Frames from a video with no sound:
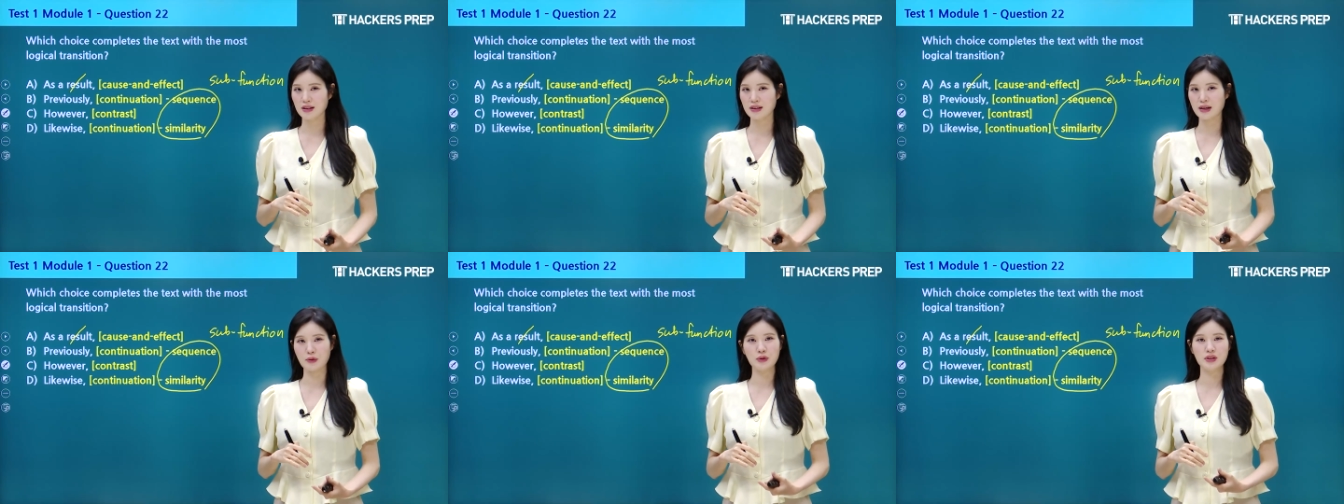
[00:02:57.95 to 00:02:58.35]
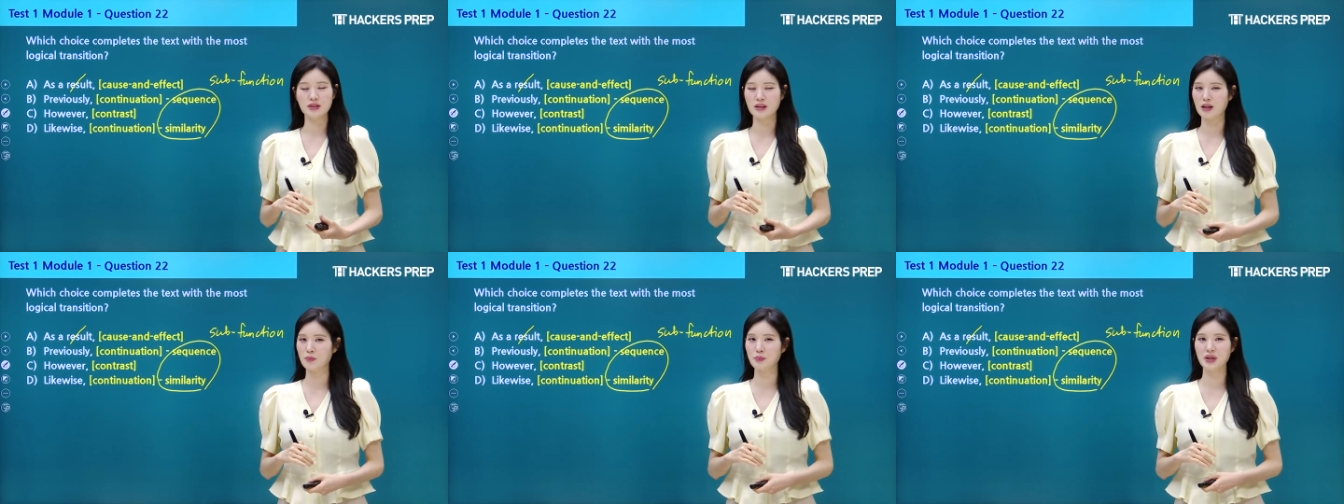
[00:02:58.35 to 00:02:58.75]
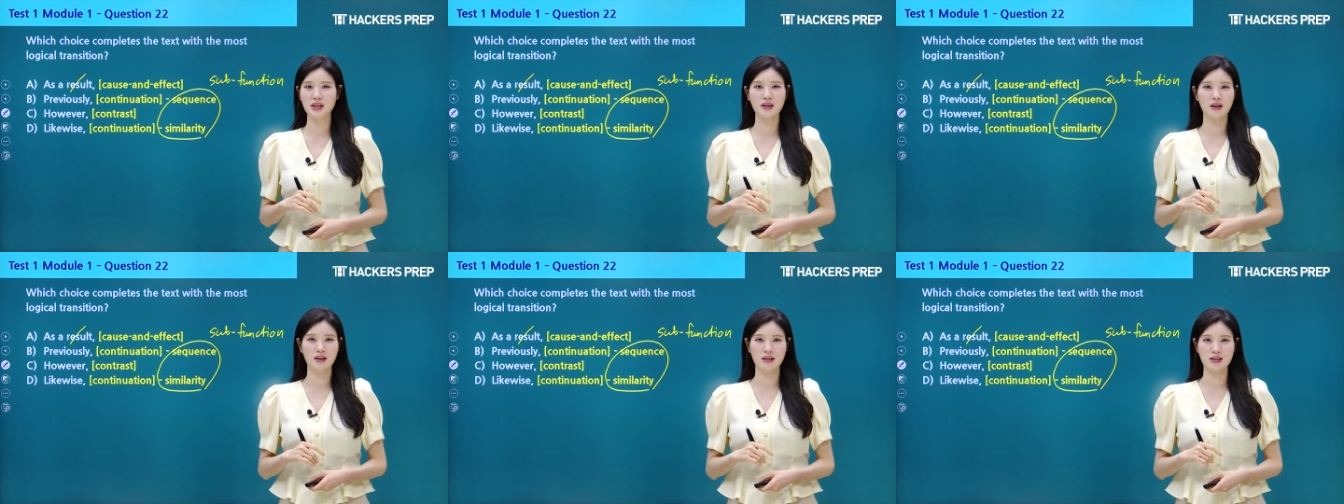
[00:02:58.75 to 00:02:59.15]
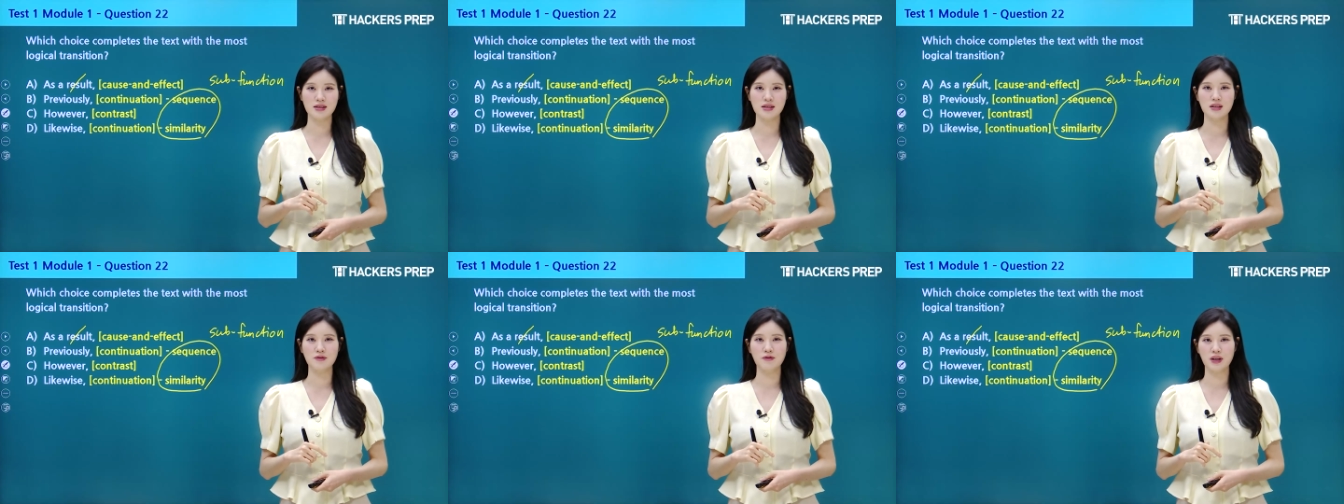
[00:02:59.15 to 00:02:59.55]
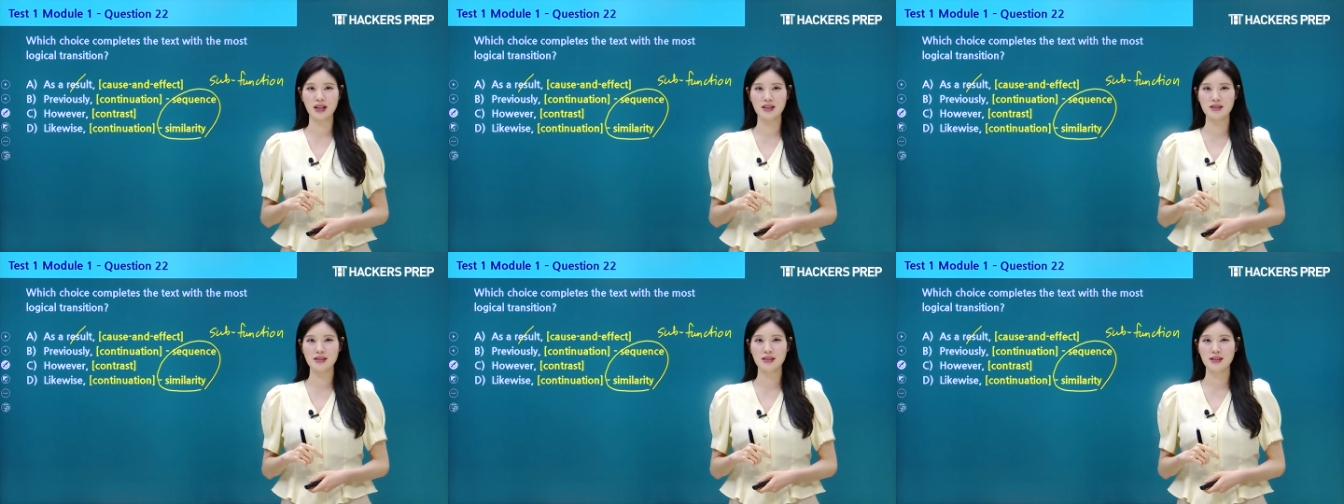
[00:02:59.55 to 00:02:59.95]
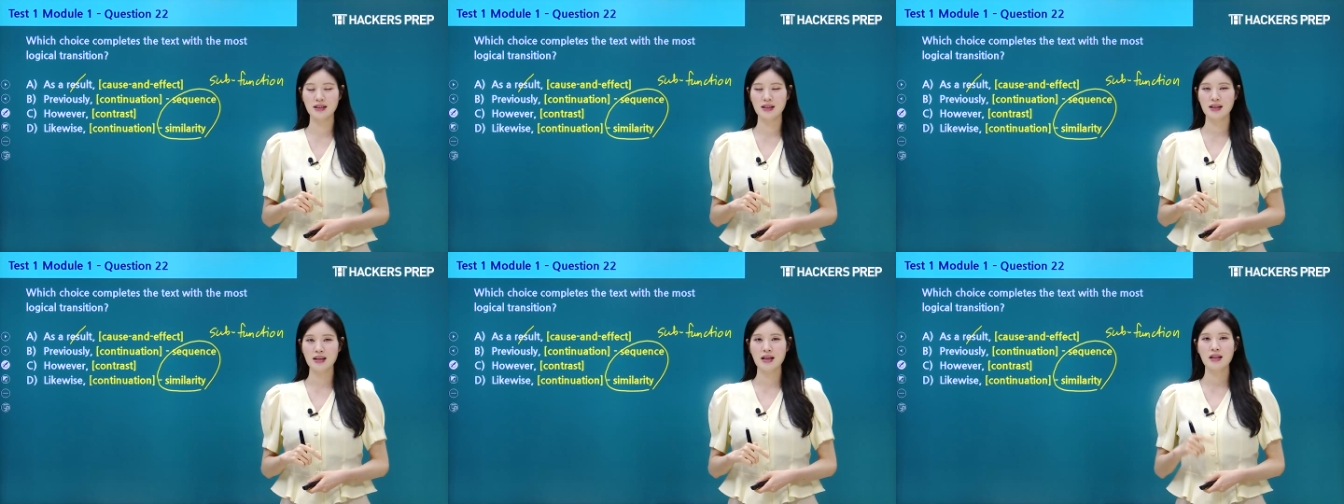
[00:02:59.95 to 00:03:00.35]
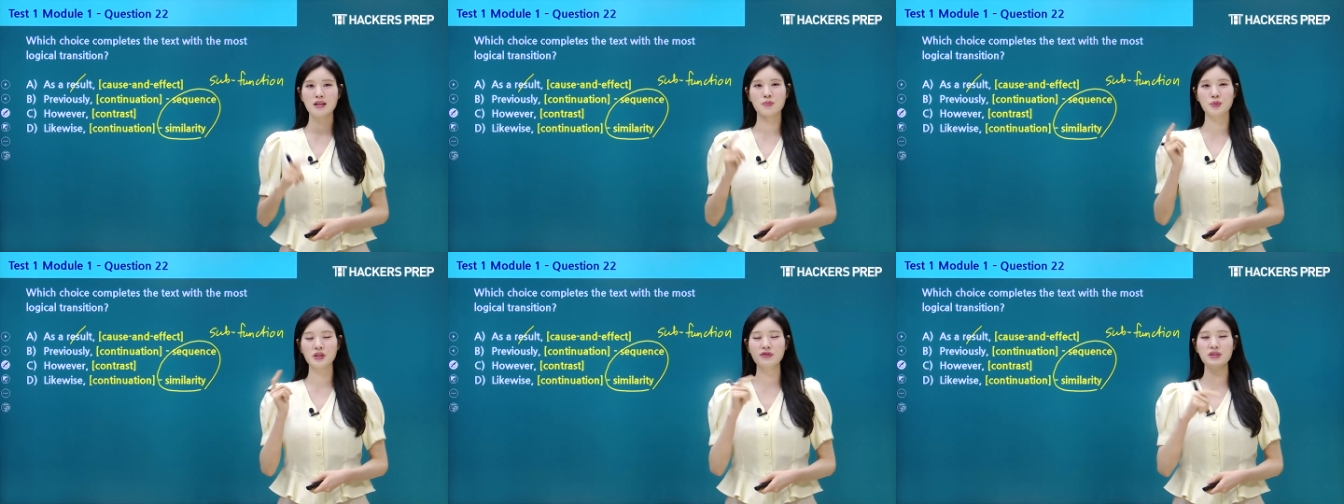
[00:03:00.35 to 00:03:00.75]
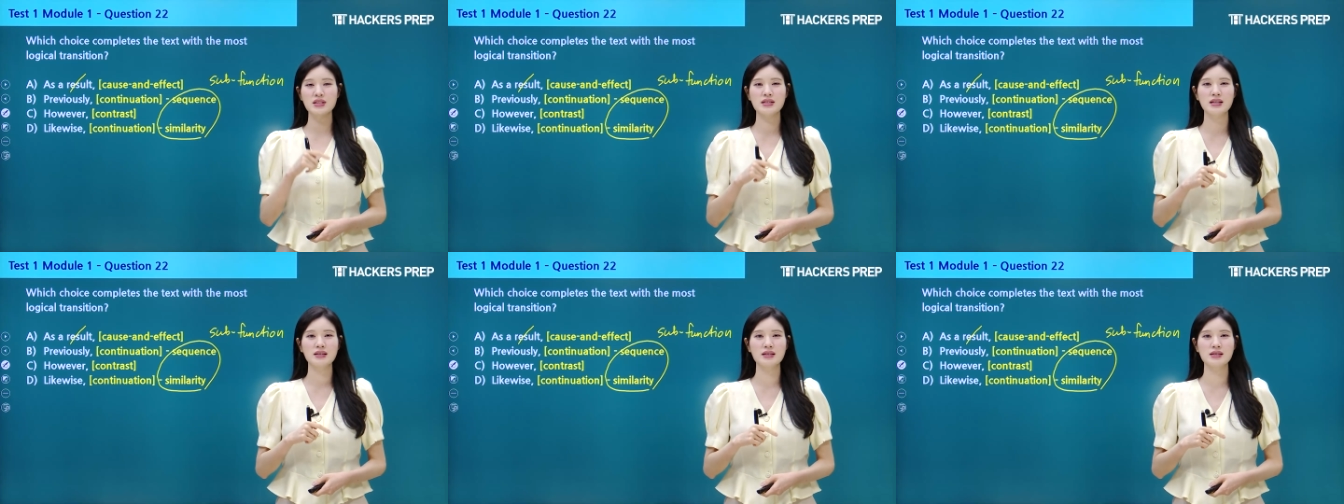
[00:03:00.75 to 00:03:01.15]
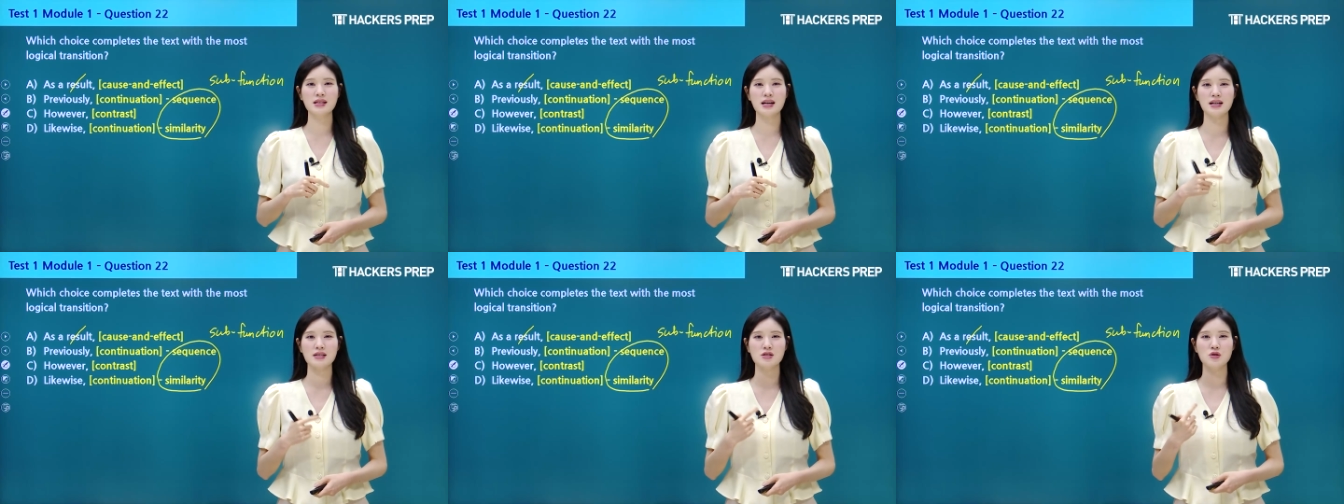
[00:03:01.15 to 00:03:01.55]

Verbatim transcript: That would not be cause and effect. The previous sentence has